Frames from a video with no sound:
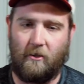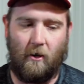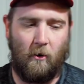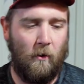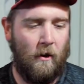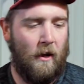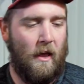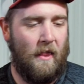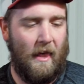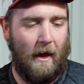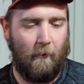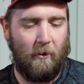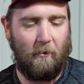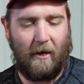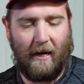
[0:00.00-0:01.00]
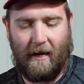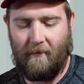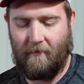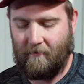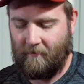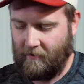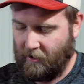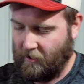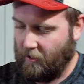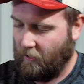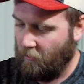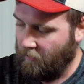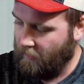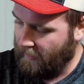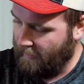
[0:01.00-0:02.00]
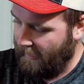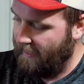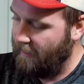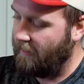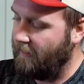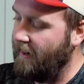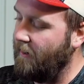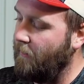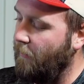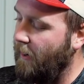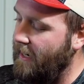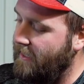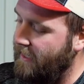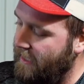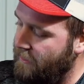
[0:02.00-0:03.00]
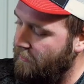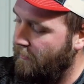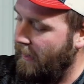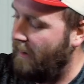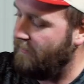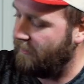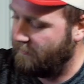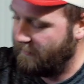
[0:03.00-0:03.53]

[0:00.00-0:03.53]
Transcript: So that way we kind of, you know, integrate a way to get you around the